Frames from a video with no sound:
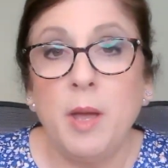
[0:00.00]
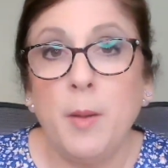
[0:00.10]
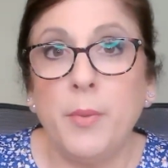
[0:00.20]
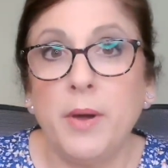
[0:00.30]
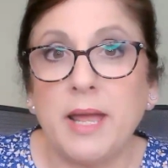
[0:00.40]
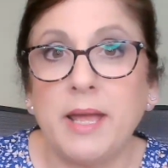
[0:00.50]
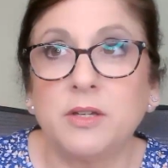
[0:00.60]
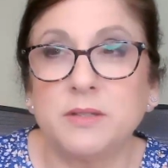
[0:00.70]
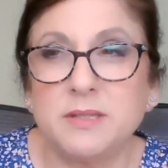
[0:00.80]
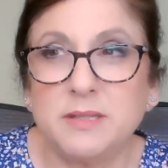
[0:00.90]
But I
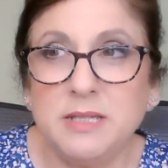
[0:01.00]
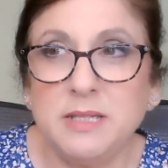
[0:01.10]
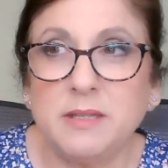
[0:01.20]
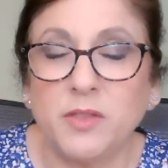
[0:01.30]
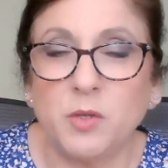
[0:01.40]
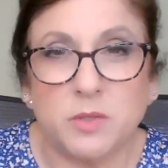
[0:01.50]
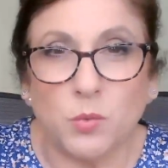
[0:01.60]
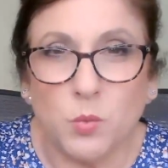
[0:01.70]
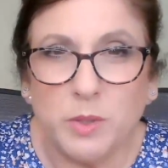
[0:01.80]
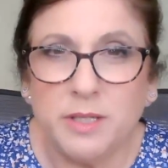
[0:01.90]
could see that there was a
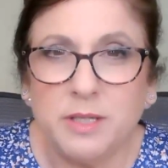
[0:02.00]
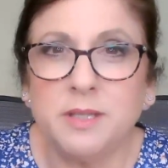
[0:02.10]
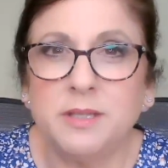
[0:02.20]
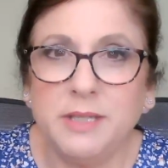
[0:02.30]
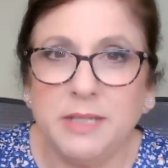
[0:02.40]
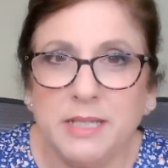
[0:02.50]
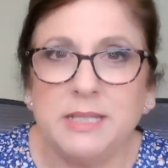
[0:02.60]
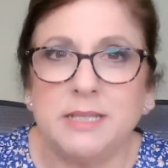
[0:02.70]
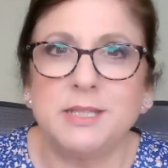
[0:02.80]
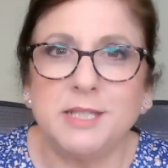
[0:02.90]
real
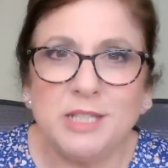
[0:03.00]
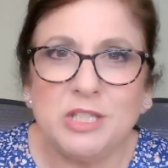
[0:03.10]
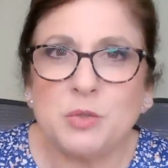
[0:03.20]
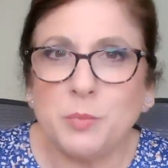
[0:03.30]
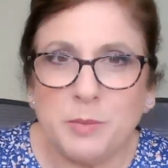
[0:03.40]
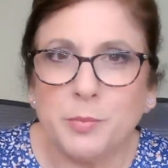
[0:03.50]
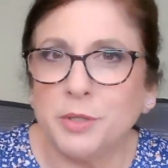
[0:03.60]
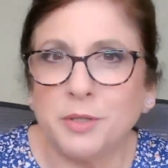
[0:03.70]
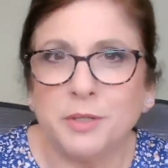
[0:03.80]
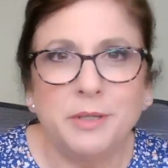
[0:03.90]
need to teach
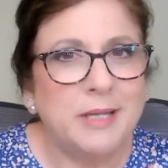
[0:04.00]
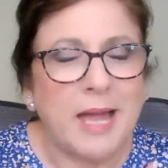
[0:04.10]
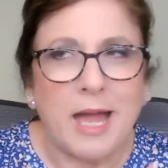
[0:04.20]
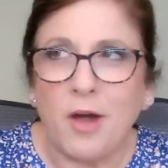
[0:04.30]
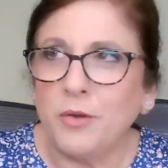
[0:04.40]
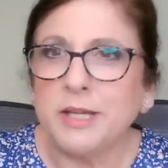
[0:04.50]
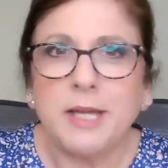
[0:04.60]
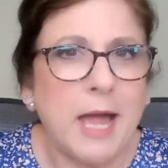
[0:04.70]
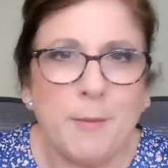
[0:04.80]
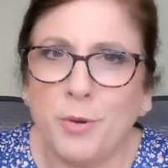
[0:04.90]
people how to
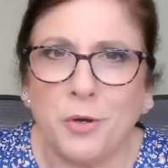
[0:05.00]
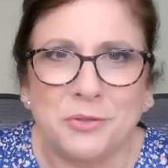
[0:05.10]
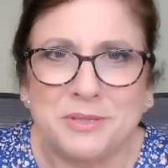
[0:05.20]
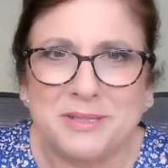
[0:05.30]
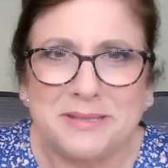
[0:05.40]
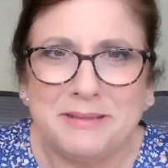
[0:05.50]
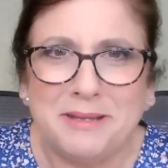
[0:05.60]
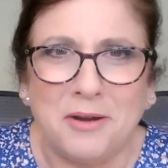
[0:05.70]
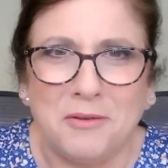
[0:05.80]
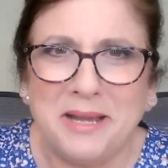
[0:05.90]
compost.
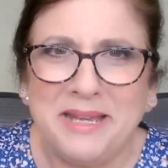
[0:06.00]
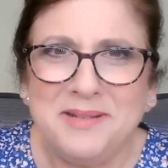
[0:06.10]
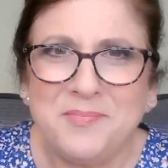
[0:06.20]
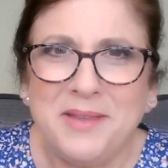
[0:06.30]
All right.